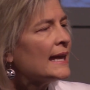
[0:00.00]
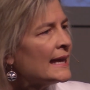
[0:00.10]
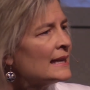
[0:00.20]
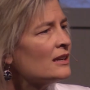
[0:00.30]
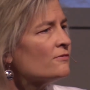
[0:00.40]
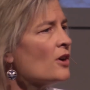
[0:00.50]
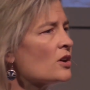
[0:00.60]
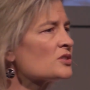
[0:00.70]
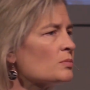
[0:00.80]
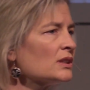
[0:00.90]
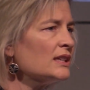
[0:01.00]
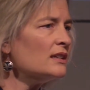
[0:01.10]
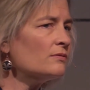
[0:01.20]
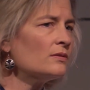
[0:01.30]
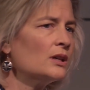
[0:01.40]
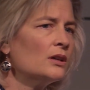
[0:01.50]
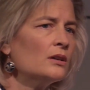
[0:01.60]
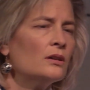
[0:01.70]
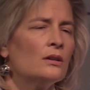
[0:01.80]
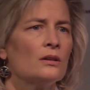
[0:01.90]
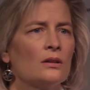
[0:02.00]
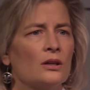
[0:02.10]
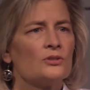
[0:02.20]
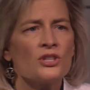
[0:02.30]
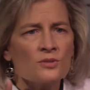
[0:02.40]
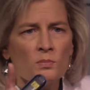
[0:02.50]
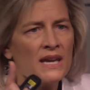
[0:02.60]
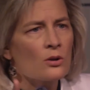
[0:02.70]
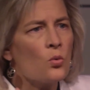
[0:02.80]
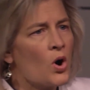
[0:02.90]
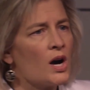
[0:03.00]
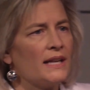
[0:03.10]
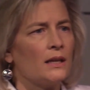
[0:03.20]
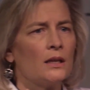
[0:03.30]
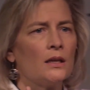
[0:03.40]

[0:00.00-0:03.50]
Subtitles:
Any false belief, just pick one